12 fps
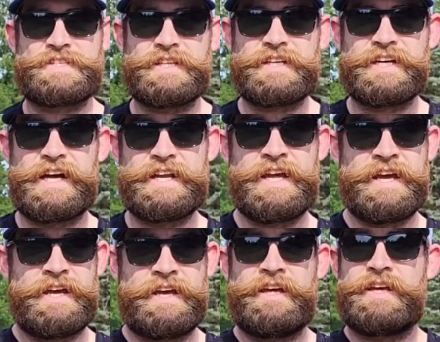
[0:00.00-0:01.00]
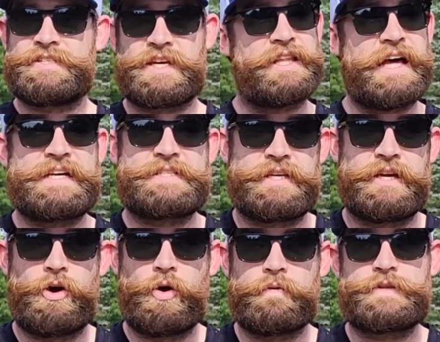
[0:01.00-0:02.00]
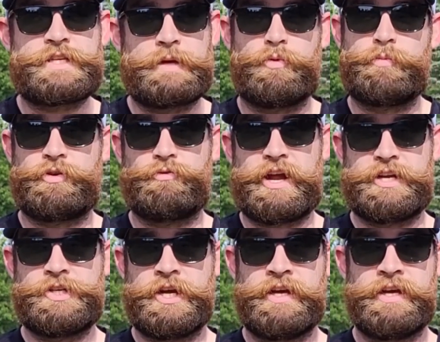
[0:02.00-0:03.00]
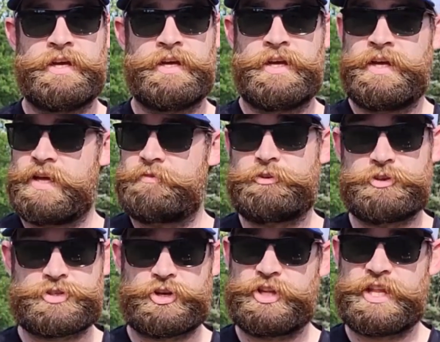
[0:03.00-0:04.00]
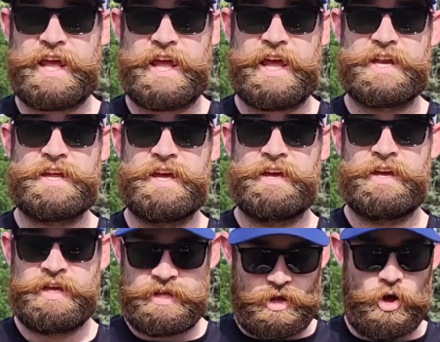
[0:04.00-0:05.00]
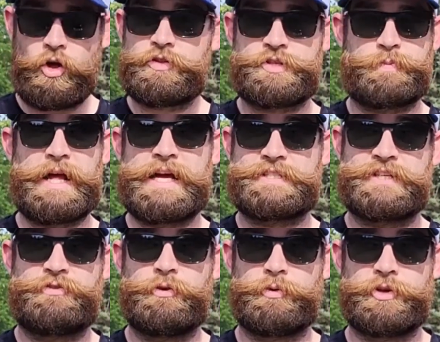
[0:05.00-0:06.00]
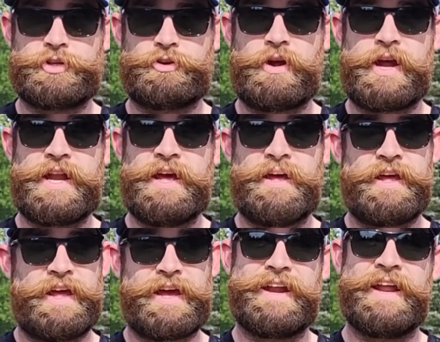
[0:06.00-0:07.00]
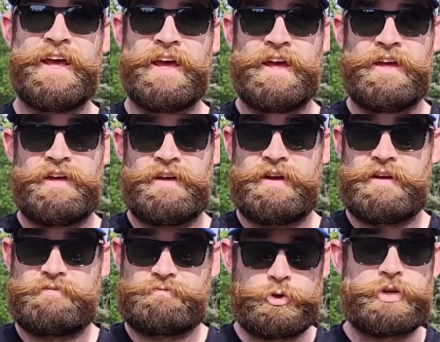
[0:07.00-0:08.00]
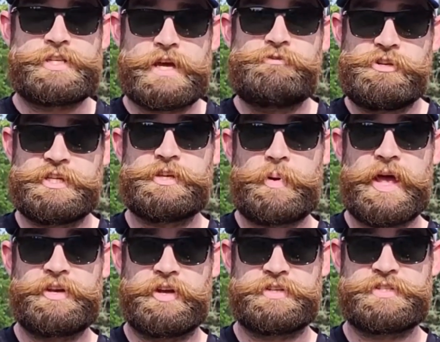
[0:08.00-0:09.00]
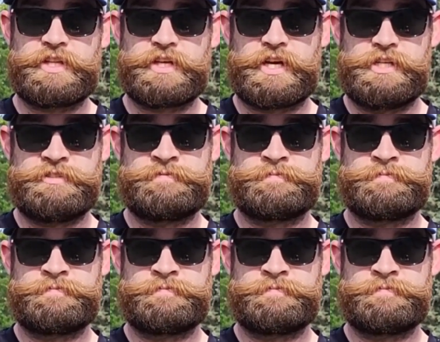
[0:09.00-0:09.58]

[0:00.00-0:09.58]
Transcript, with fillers: Silicon is a classic overstable mid-range. It feels good in the hand. All these plastics feel really great, and you can definitely depend on a Silicon.